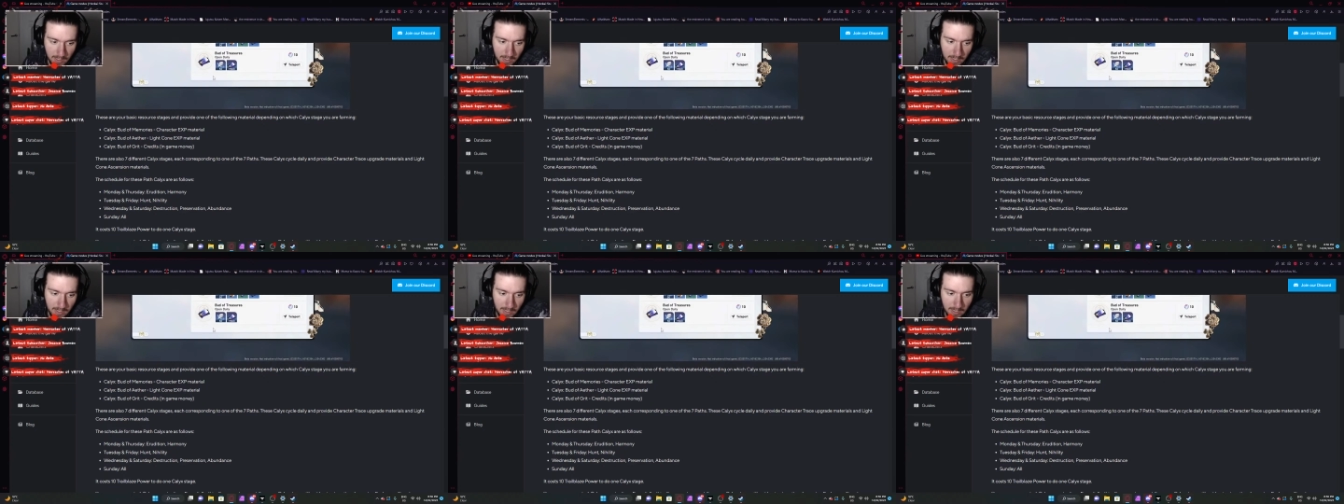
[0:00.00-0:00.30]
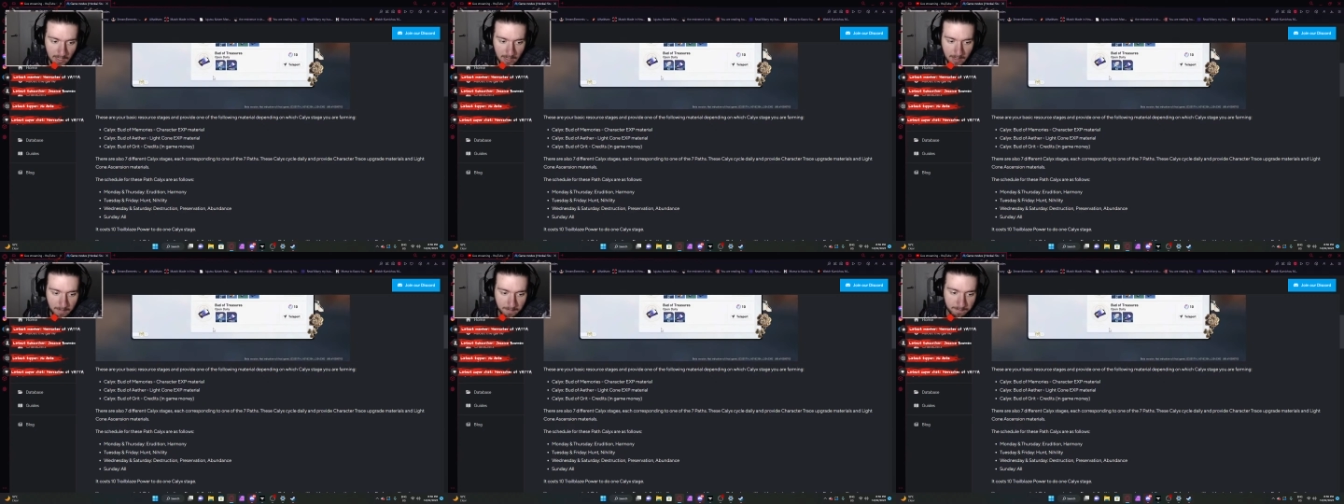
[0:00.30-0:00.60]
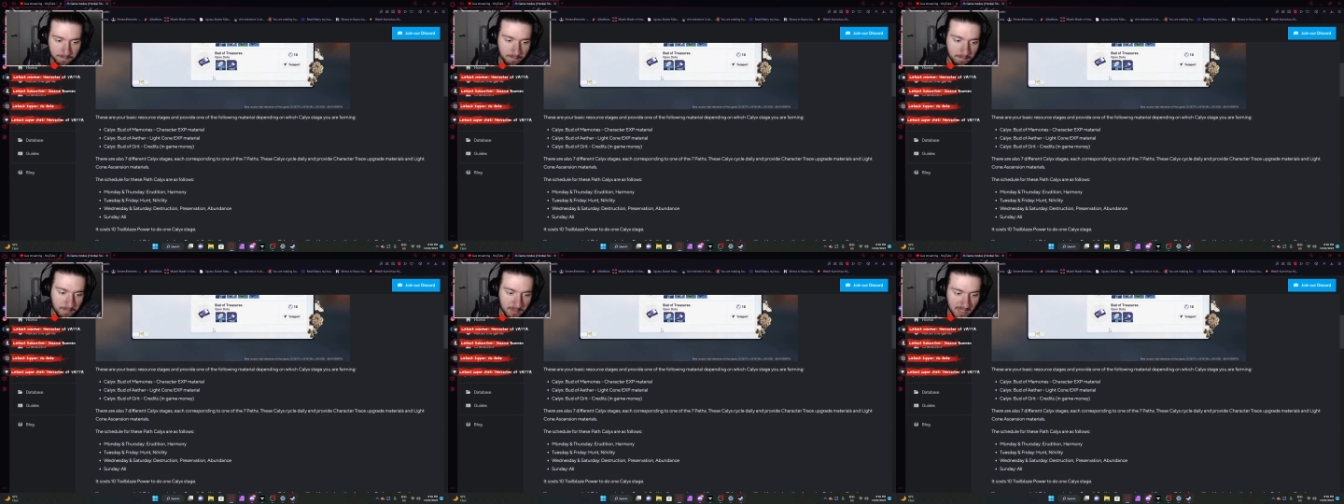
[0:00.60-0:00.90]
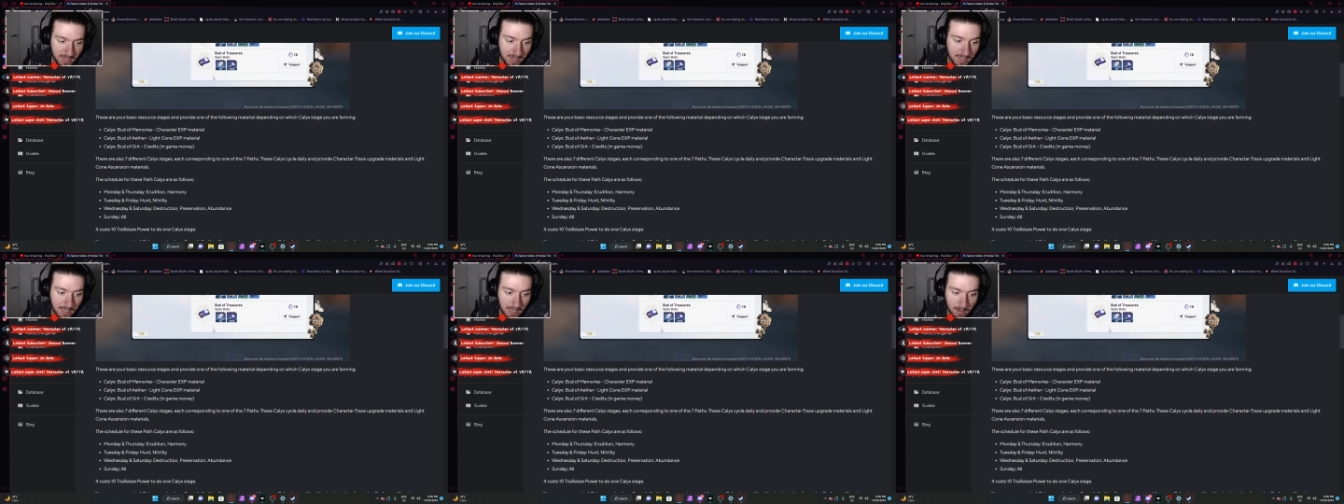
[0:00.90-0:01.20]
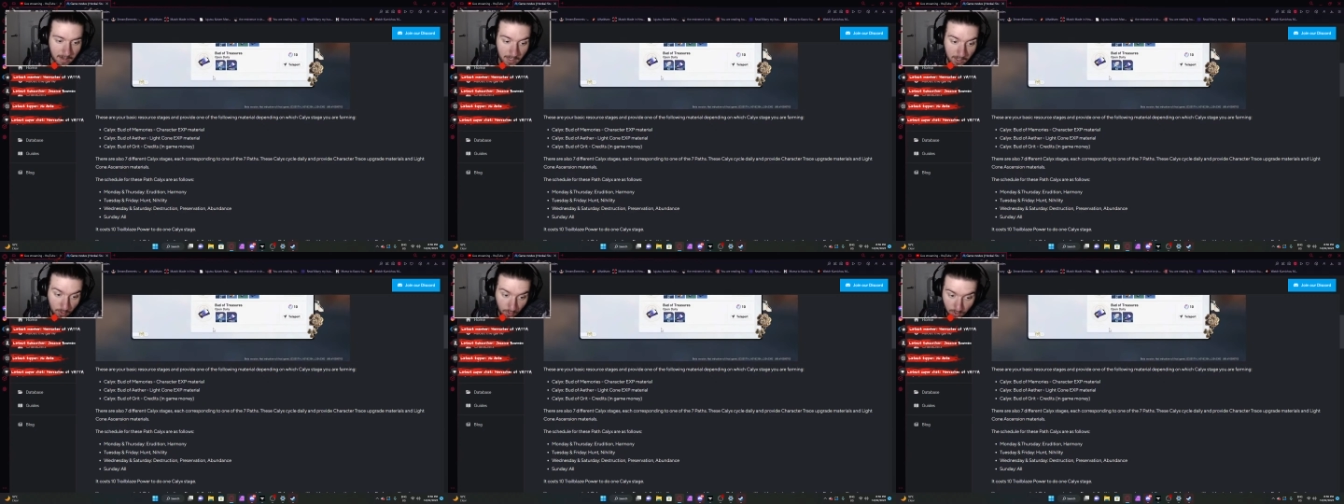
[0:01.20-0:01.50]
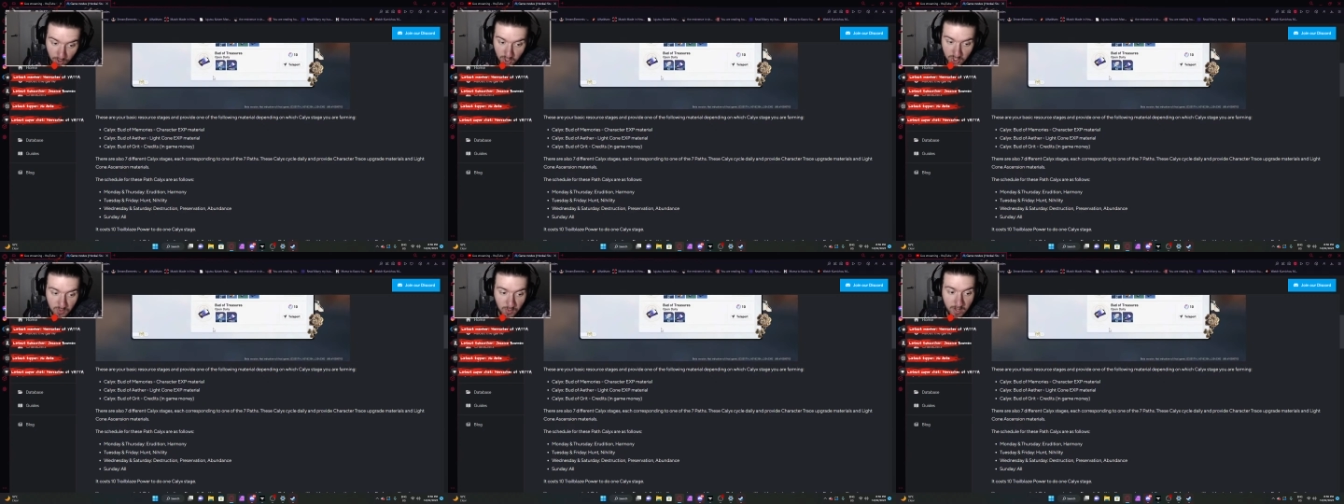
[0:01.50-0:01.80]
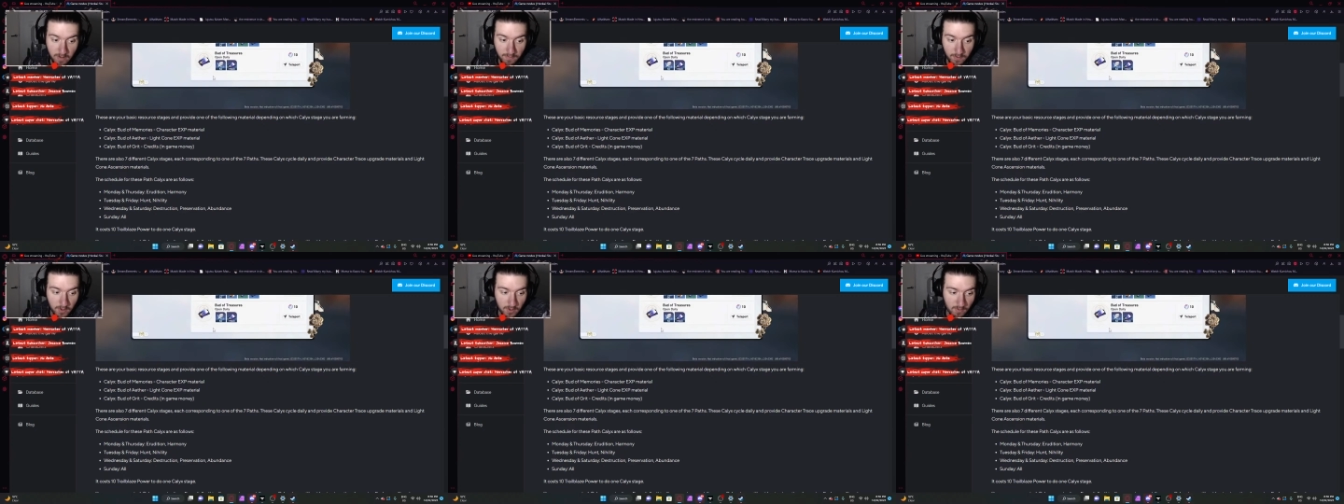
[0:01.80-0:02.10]
um, but then again, I could just
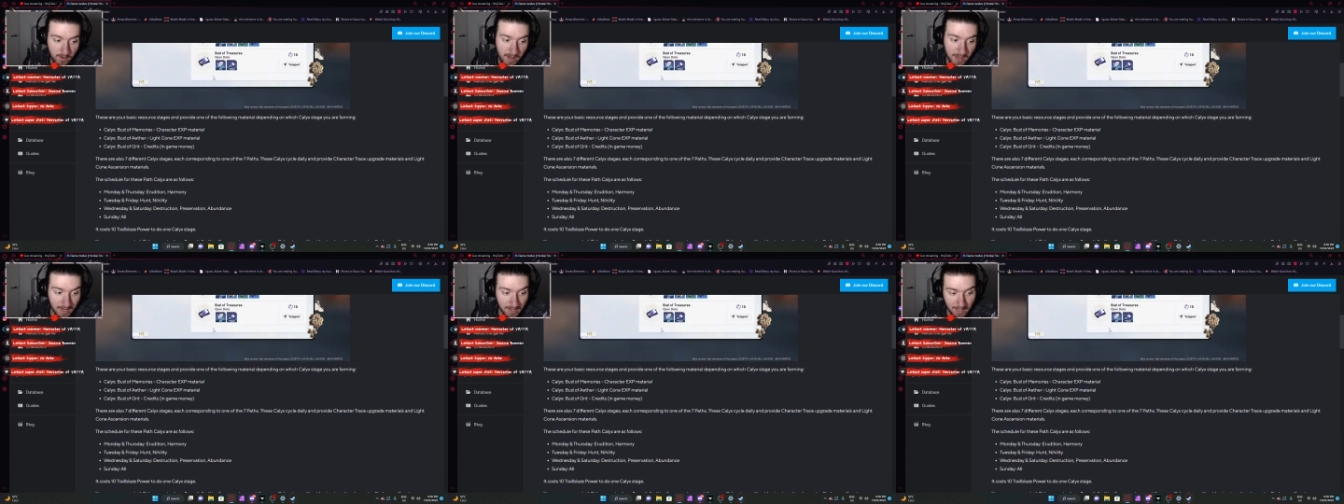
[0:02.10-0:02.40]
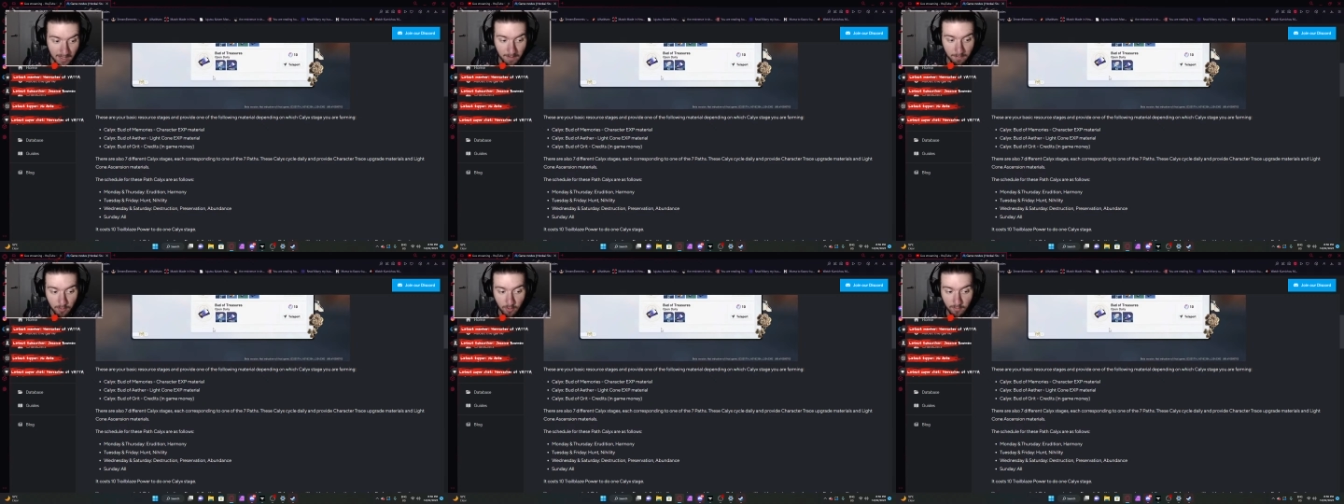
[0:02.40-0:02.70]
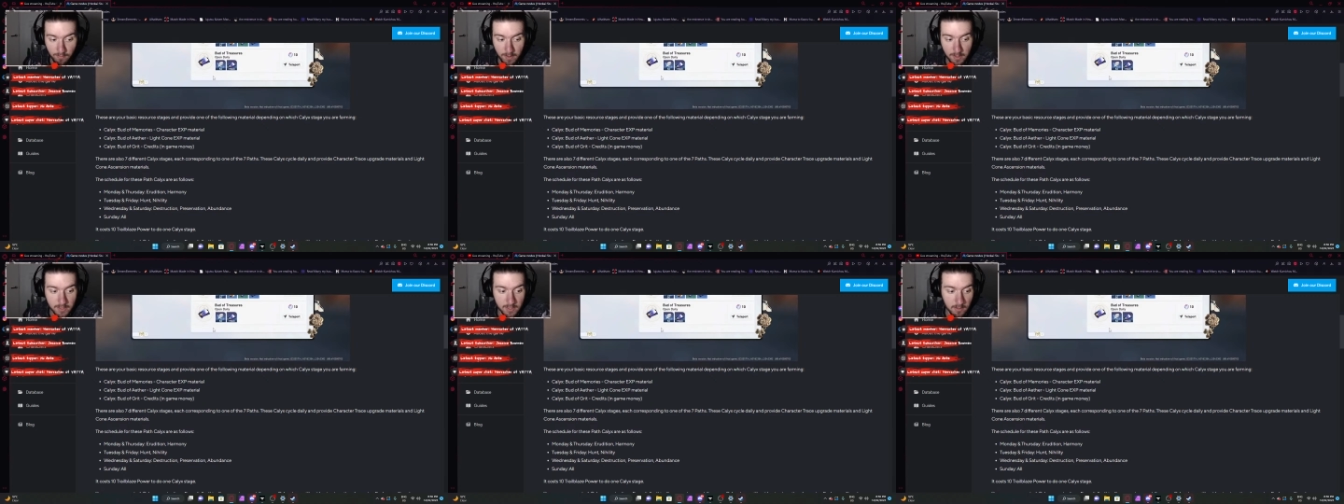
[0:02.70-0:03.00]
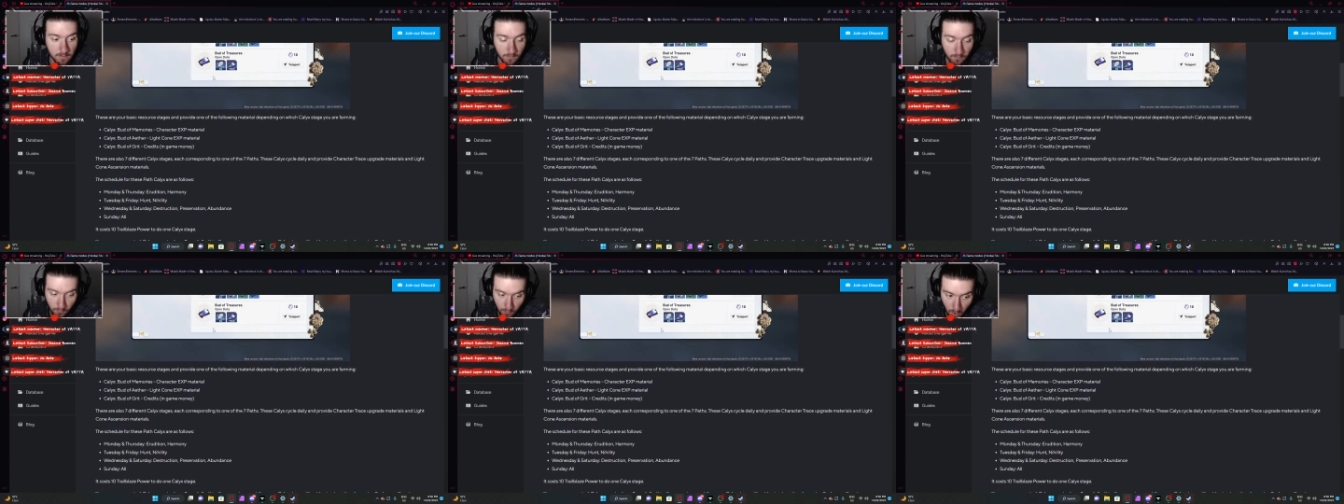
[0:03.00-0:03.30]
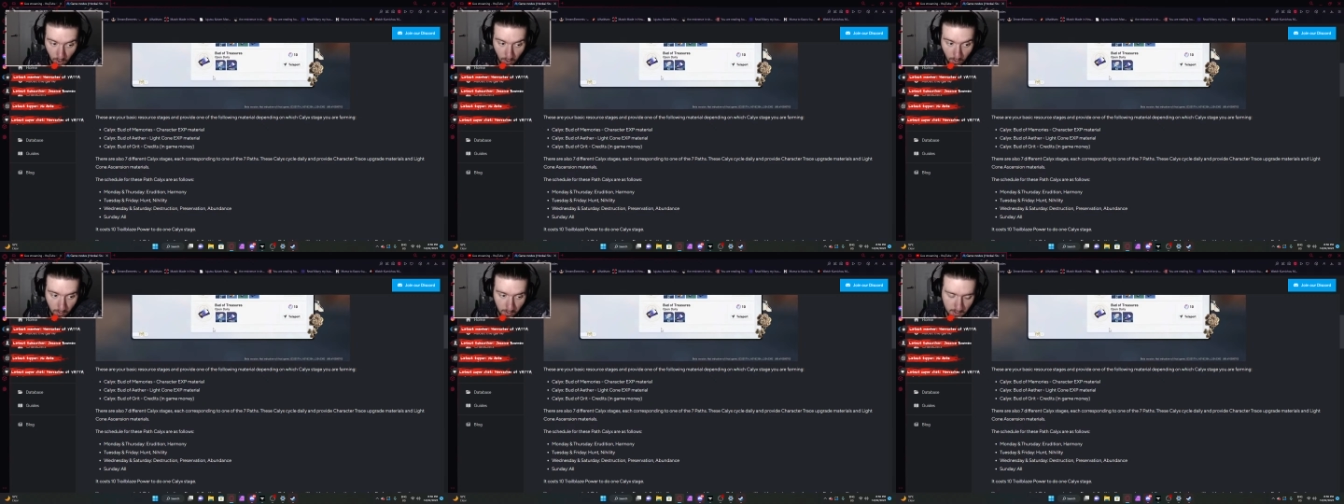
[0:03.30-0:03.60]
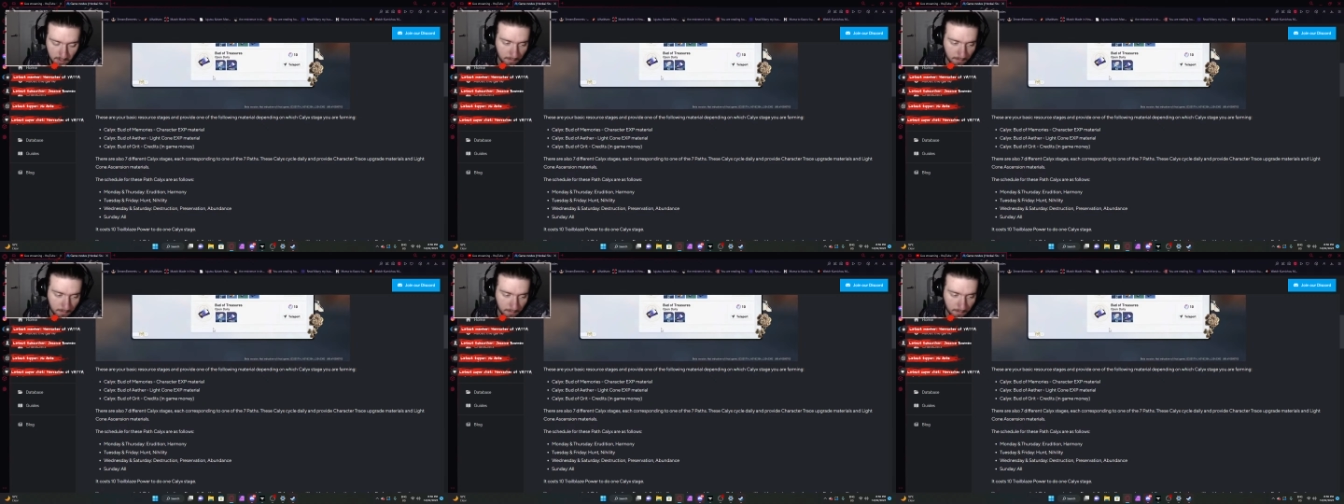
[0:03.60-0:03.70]
read further ahead and prove myself wrong.